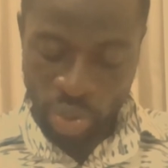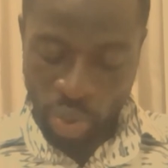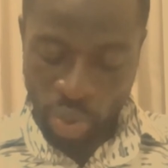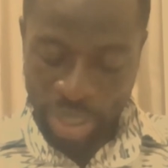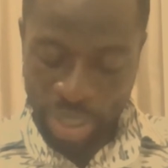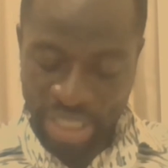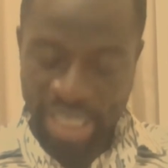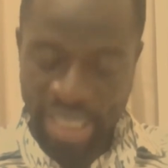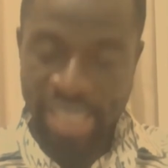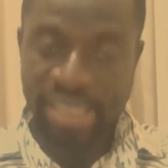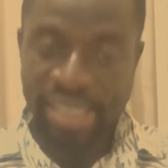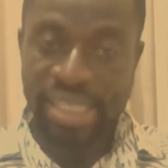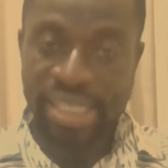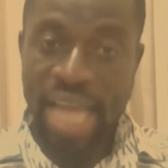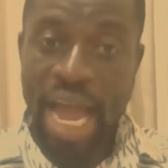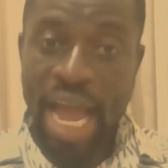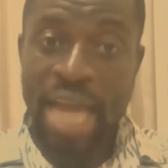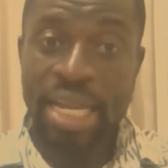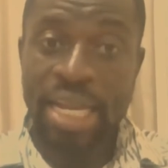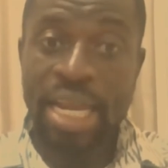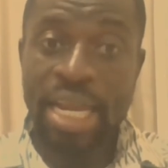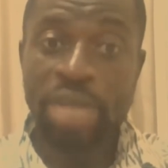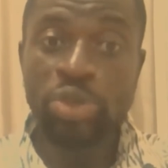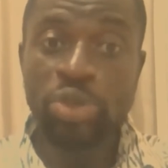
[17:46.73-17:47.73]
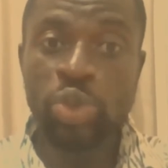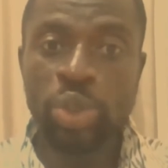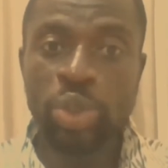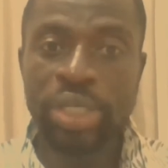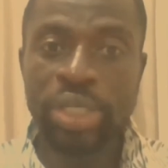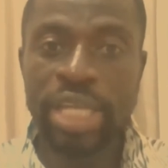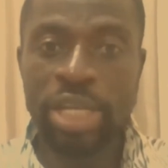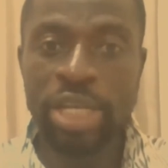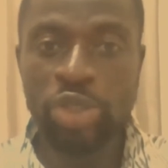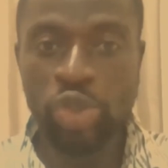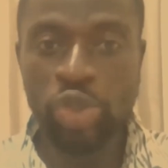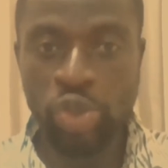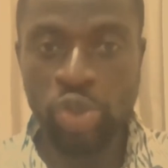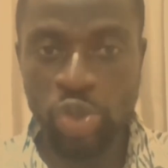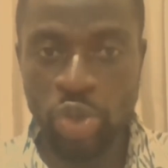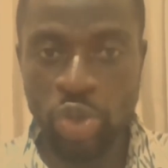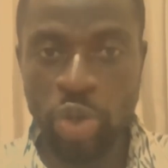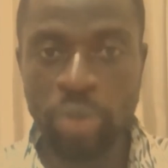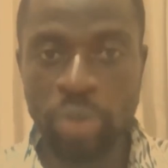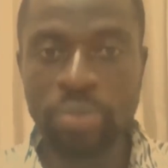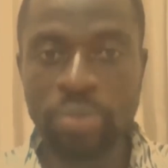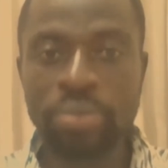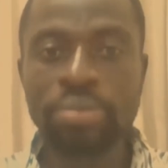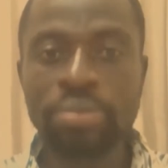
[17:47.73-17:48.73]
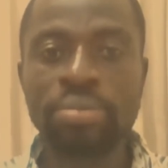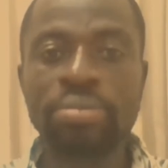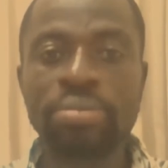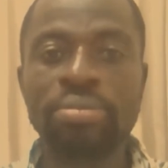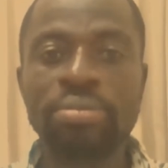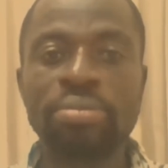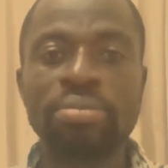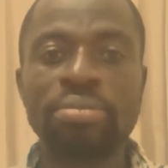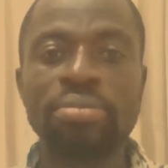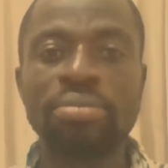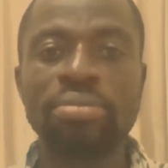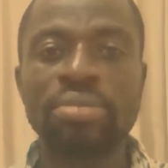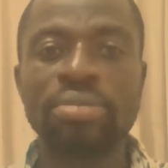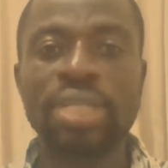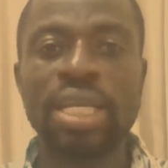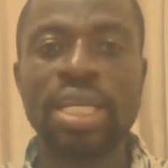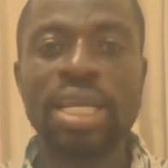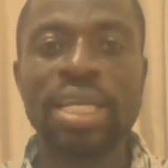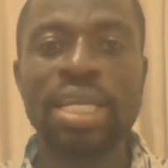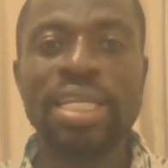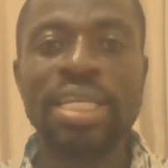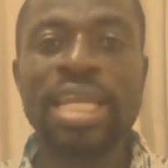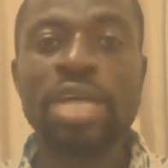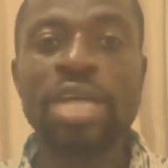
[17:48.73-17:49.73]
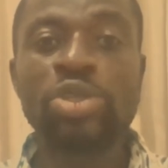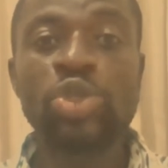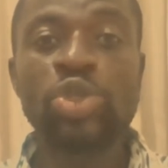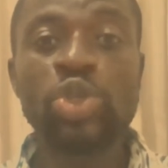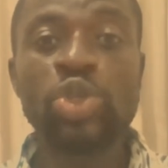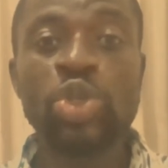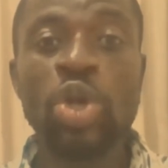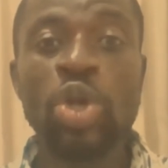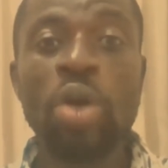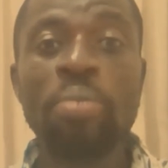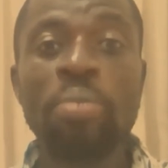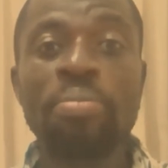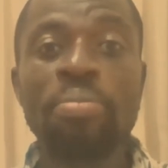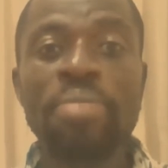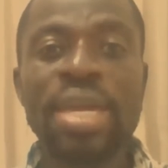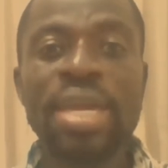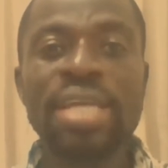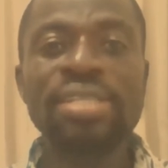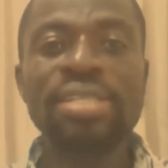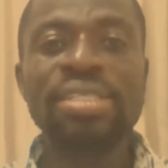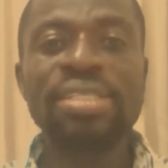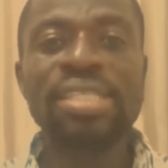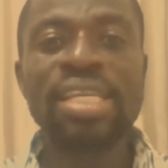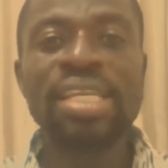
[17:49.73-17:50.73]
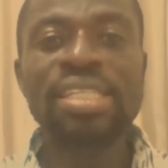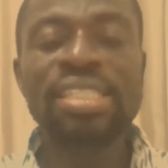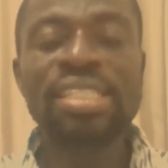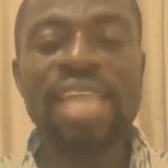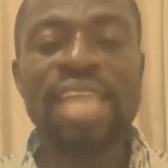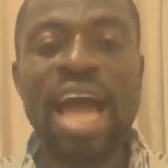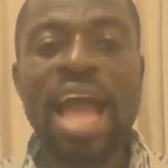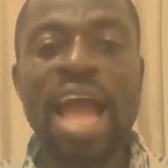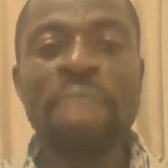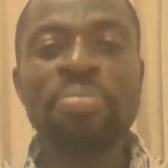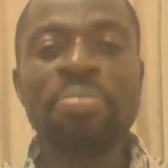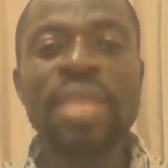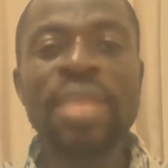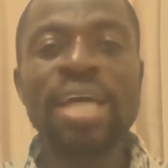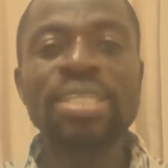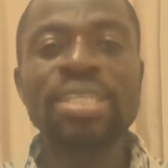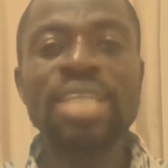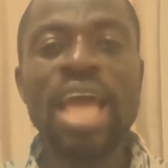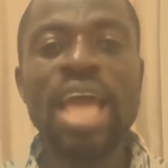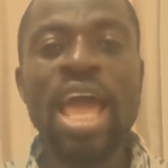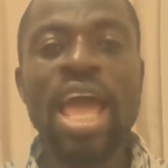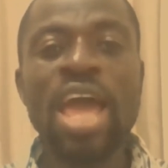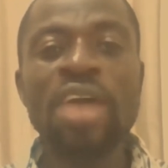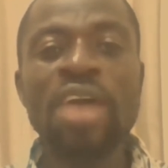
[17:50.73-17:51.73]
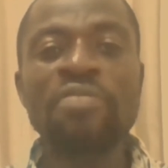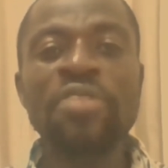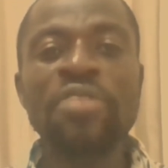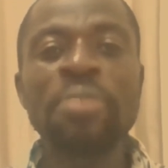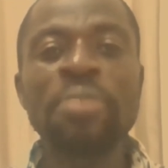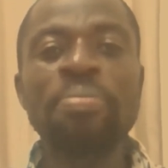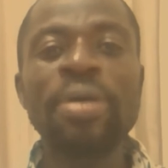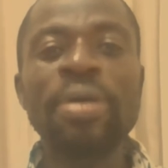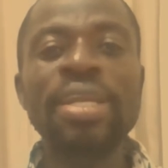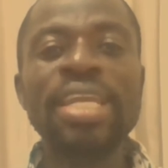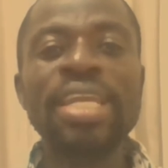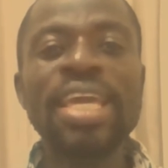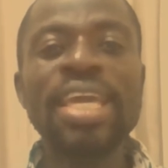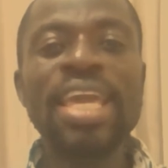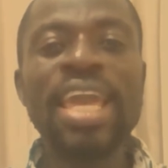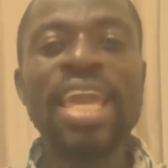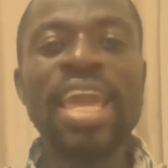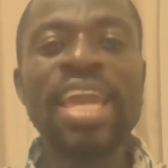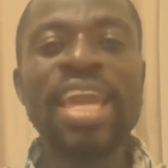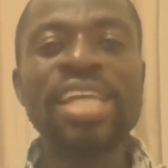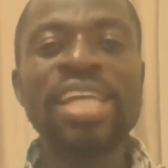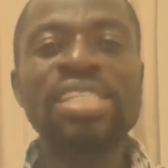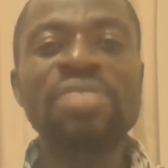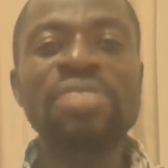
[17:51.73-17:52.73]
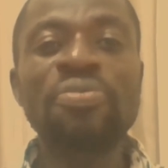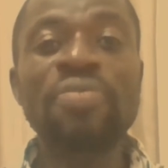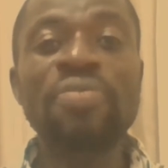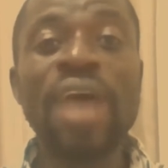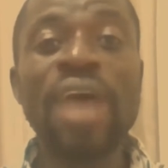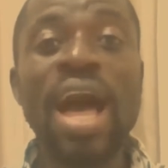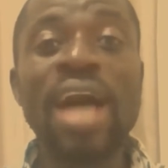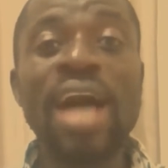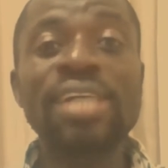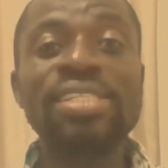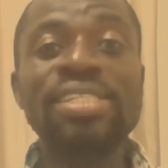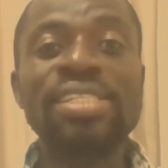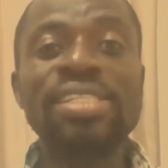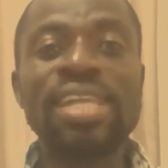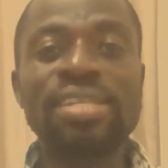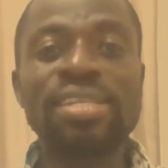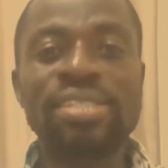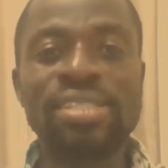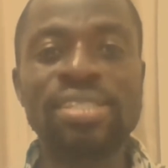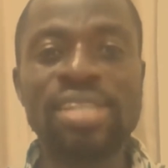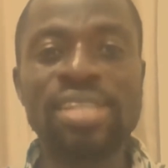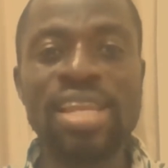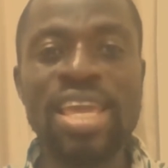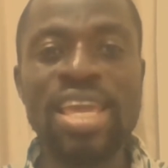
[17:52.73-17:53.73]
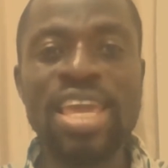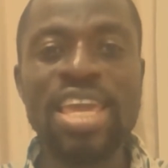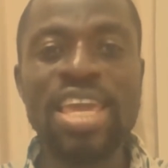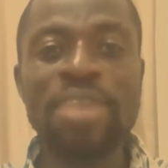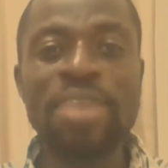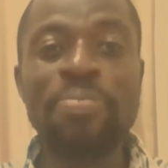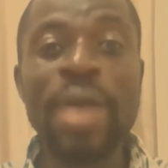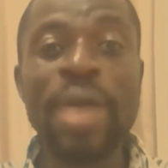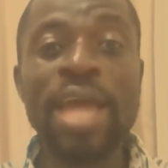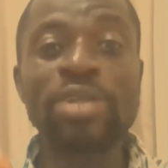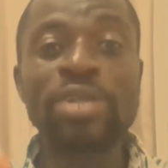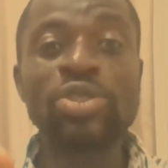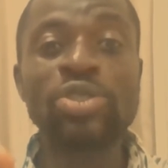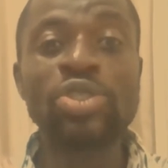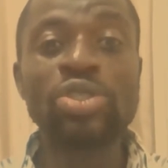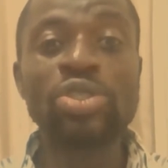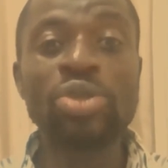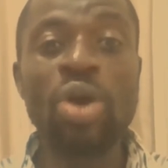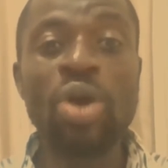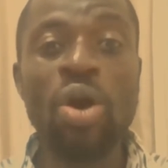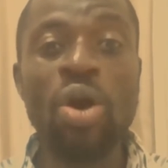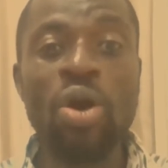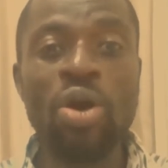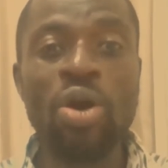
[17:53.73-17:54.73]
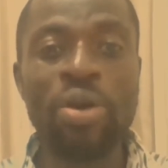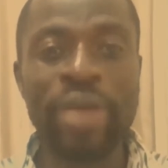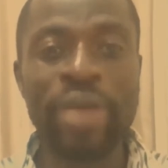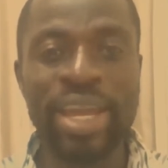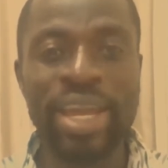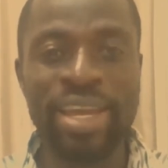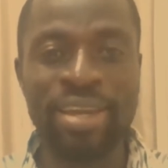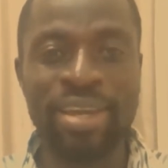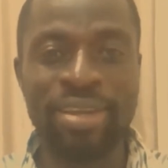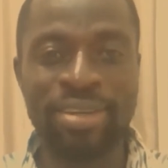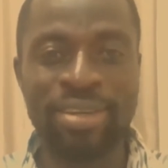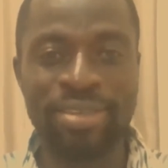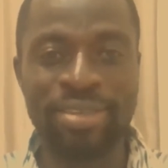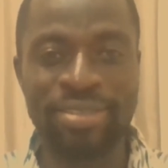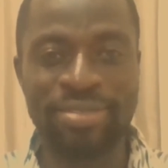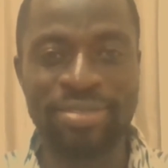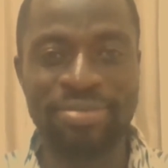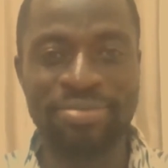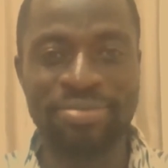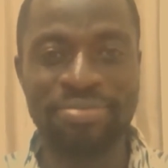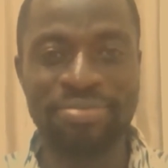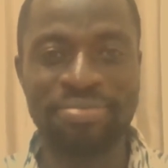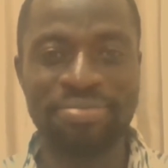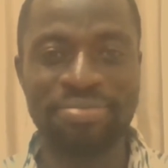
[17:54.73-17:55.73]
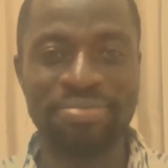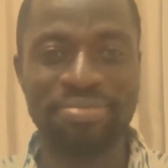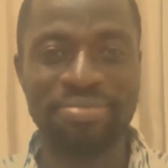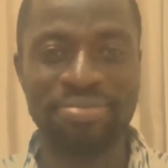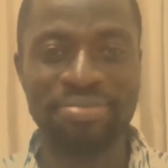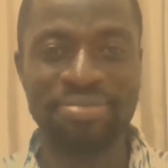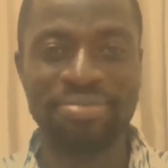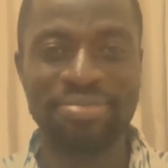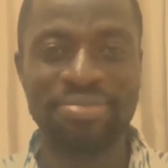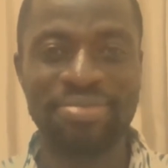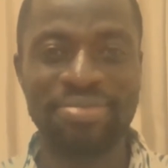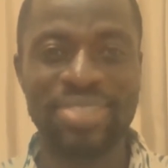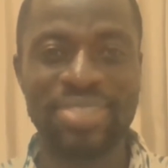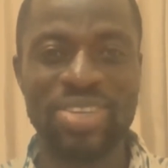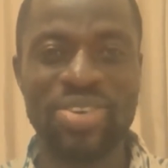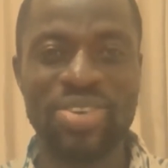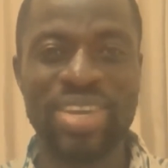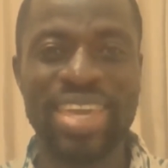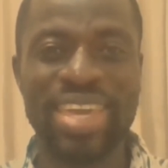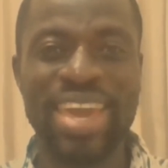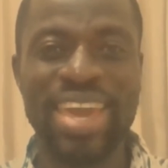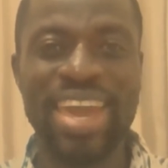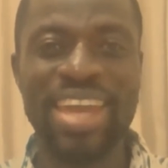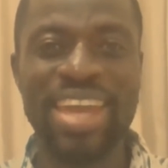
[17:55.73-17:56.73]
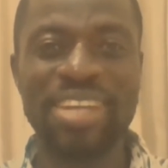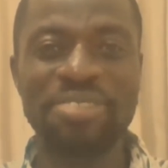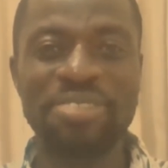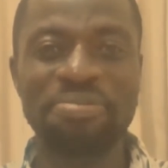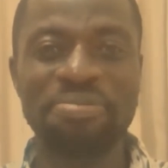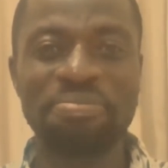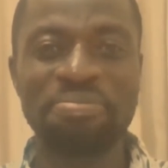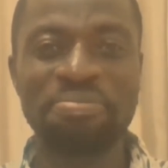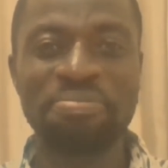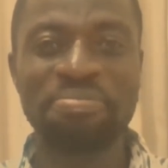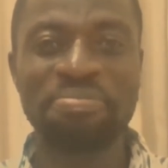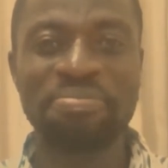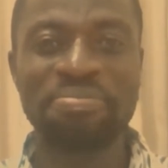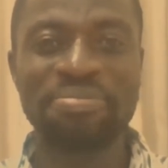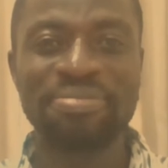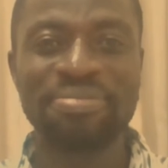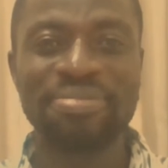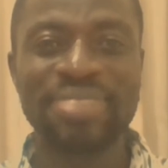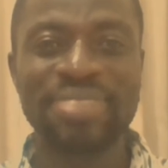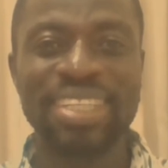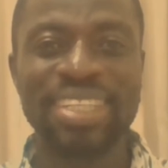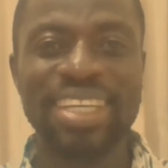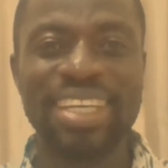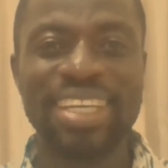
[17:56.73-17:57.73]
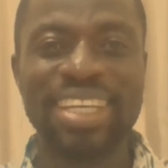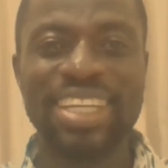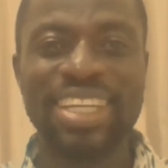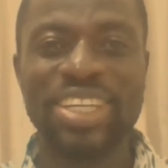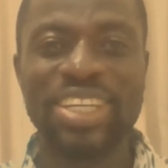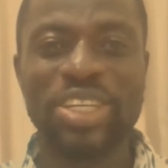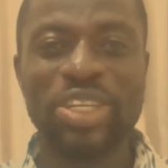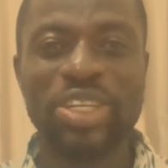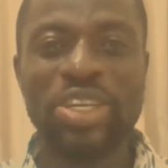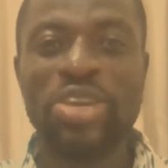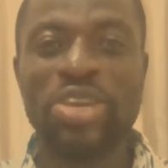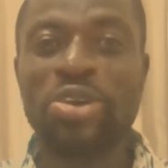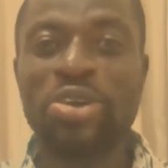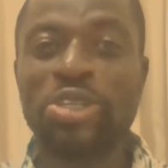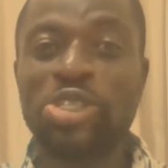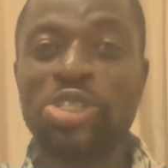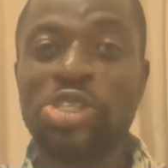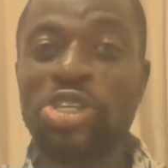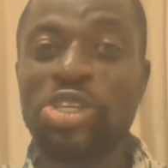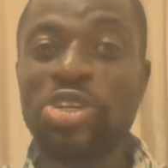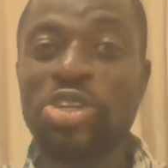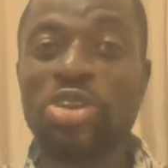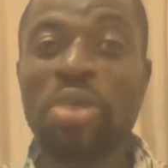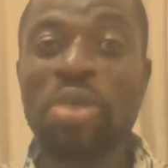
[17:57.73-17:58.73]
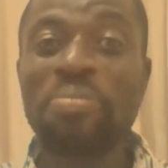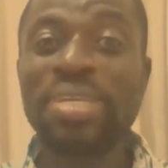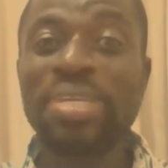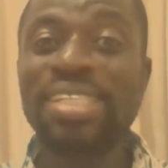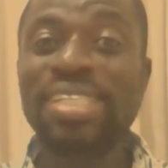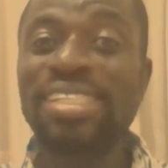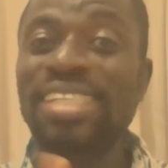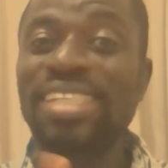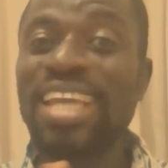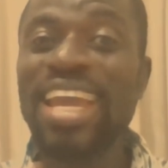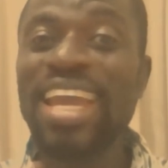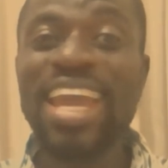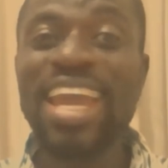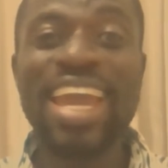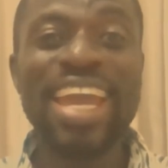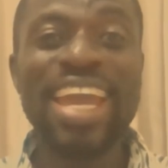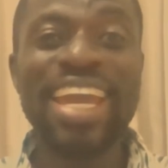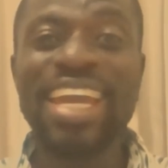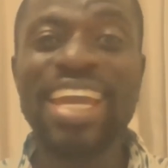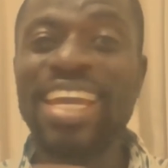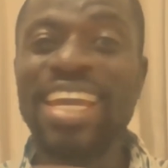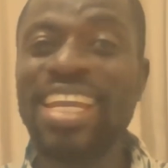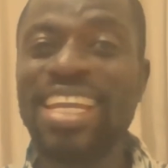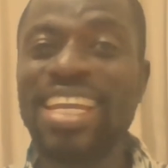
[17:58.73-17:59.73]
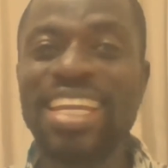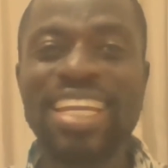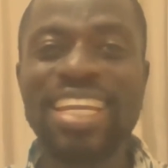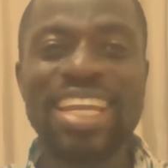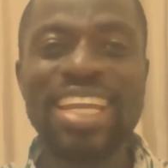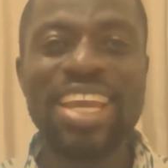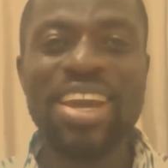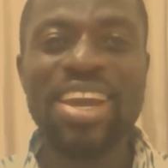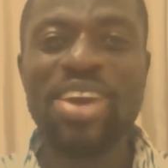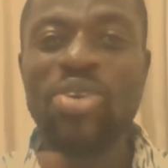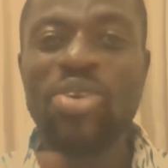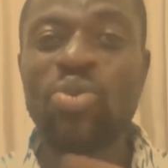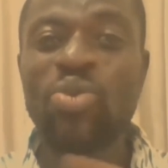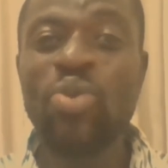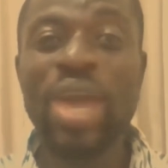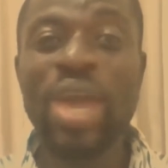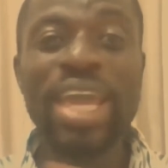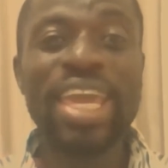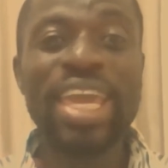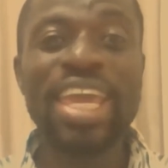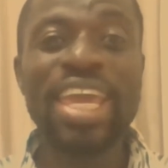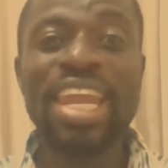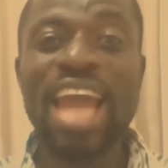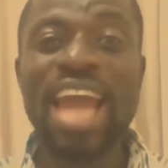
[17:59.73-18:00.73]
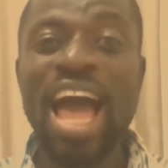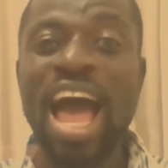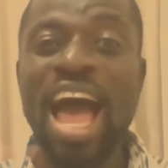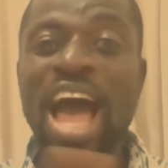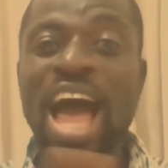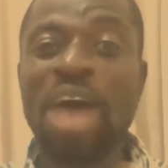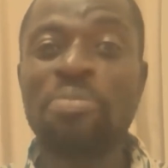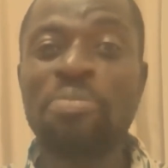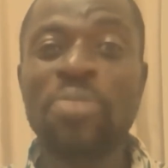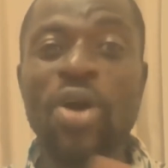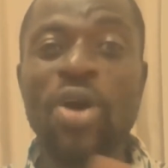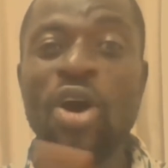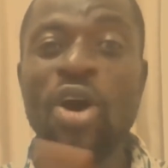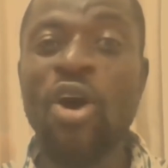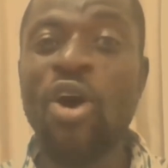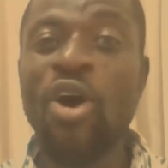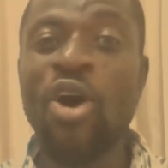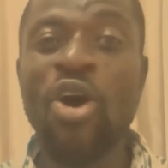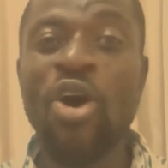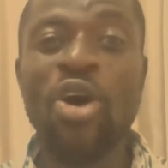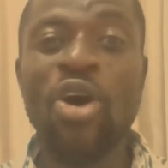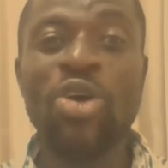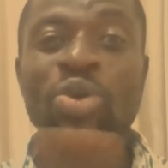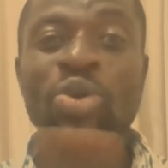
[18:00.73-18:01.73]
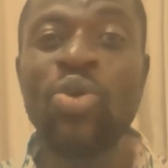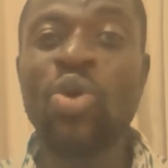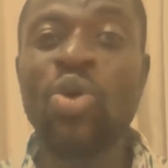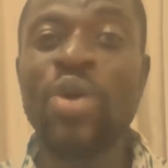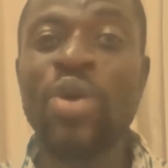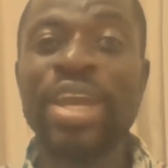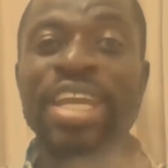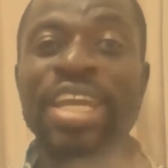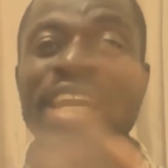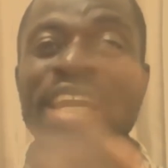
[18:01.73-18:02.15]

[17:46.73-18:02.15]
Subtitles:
which is anajo desium. Desium means the time that everybody is fast asleep and snoring. Okay, you should not be seen waking up or going